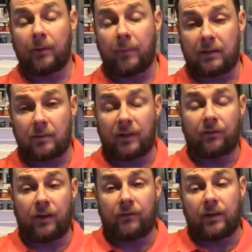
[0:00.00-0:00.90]
Matt's a big
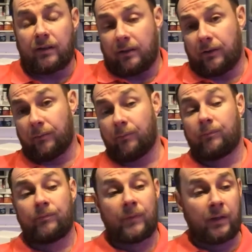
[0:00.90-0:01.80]
fan of it.
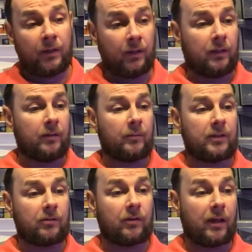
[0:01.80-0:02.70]

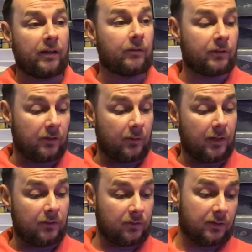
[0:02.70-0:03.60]
Matt's a good guy. I know what he's on
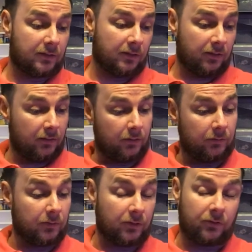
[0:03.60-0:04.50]
about, so
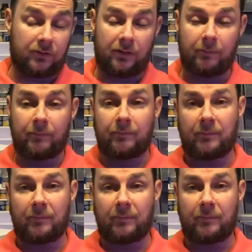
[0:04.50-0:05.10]
I trust him.